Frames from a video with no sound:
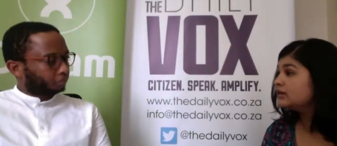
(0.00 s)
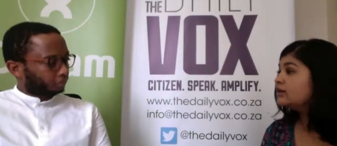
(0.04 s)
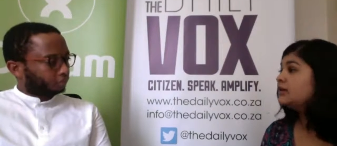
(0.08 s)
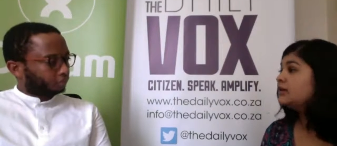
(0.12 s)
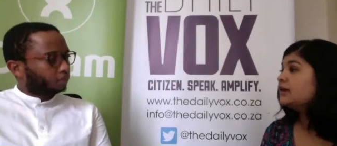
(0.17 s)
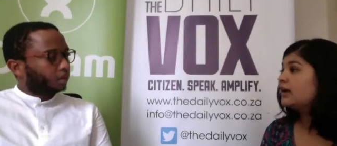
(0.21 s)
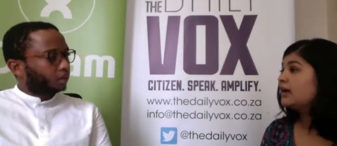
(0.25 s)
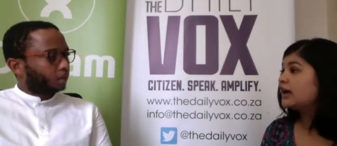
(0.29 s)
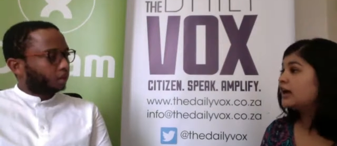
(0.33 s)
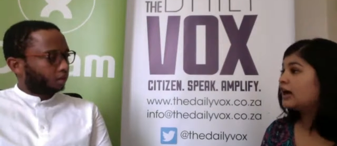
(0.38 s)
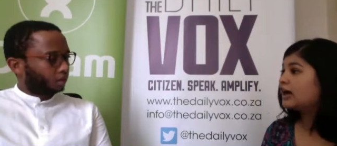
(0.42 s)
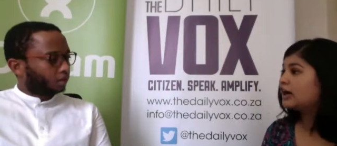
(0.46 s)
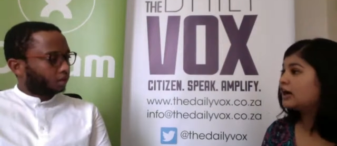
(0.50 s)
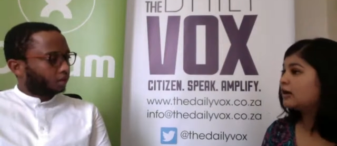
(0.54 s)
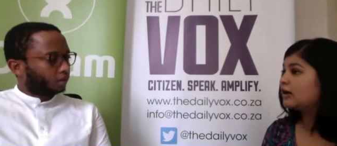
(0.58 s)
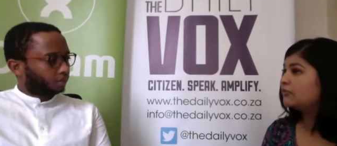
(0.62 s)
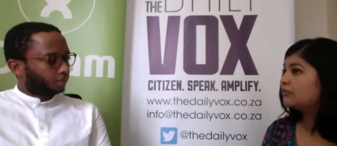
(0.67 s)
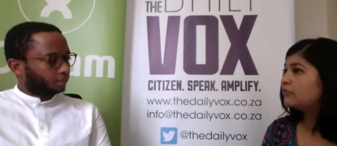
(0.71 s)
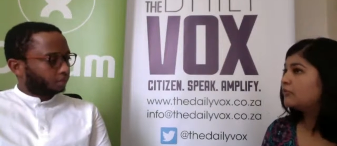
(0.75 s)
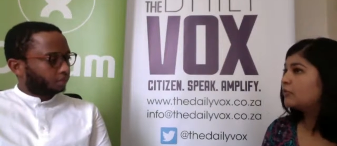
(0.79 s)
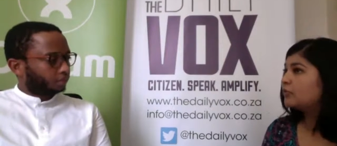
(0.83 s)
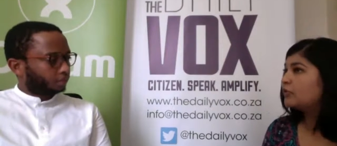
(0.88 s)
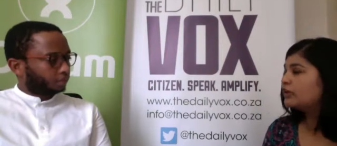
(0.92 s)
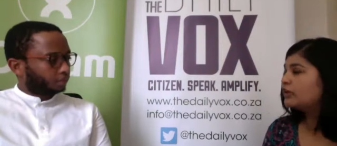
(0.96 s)
Speaker 1: Um,
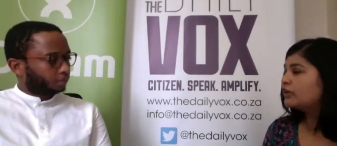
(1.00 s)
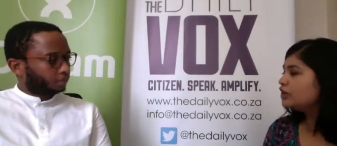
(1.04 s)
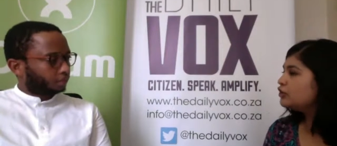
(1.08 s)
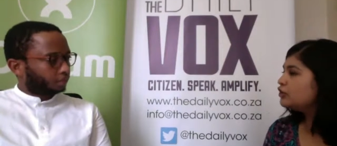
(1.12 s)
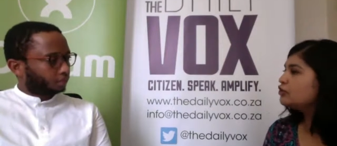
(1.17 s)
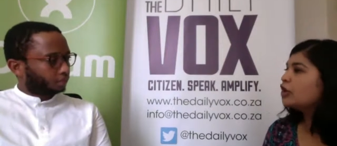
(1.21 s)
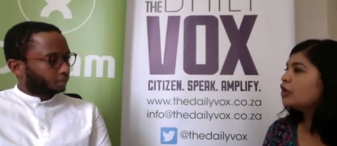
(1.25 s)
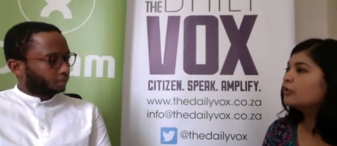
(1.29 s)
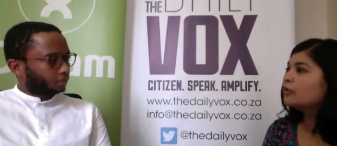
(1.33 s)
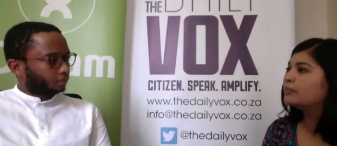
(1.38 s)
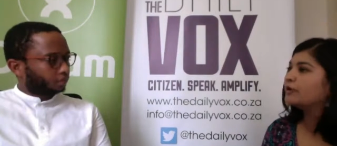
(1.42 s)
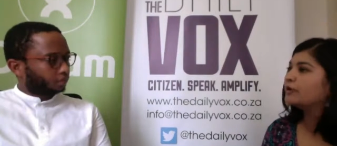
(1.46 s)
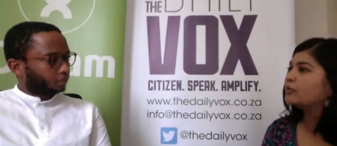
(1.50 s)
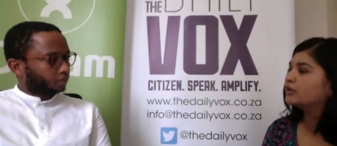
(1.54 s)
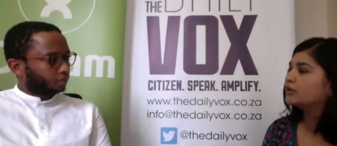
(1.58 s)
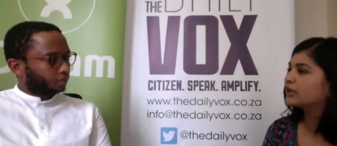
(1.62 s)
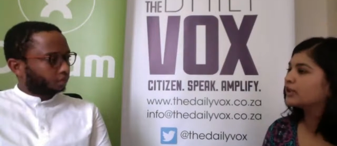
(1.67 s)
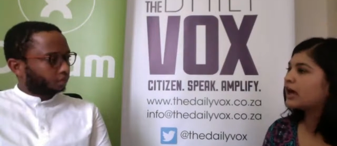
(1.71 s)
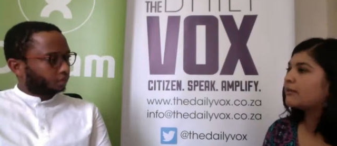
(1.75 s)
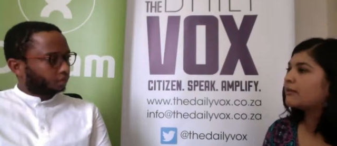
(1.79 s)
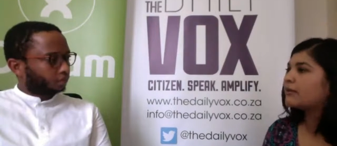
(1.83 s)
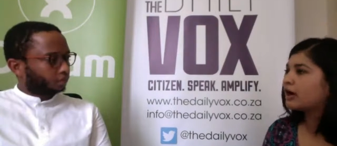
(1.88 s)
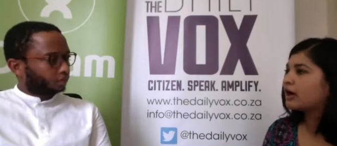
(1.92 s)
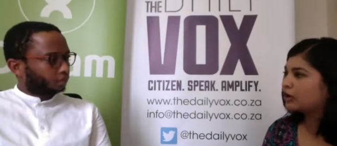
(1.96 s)
what are you hoping will come
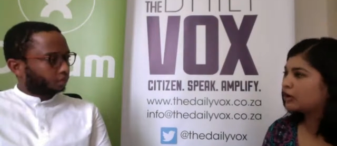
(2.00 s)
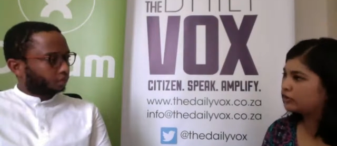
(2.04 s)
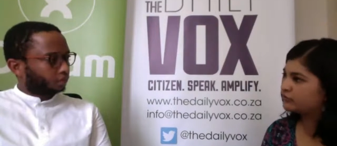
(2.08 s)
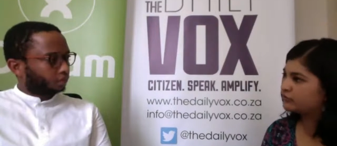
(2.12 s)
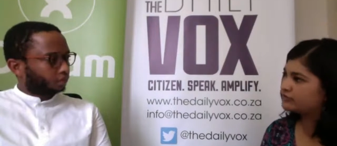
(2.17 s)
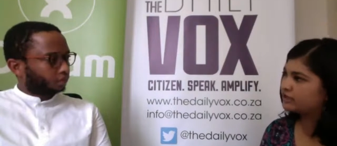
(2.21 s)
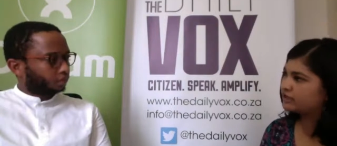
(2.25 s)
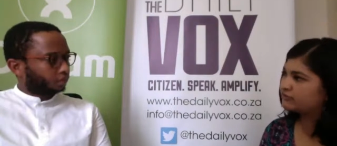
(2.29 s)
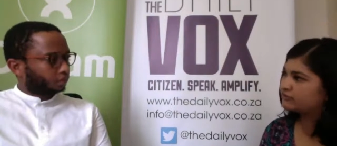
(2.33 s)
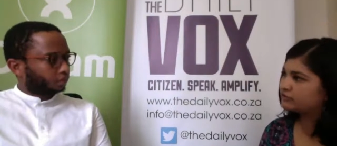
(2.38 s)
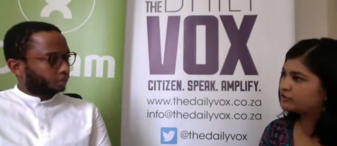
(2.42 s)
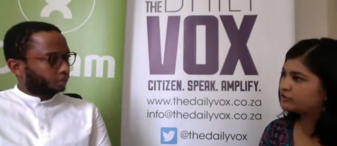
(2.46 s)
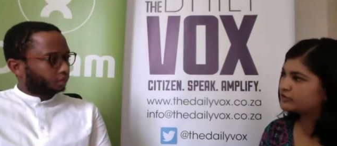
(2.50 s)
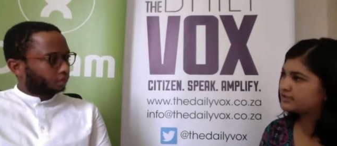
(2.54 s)
out of Davos?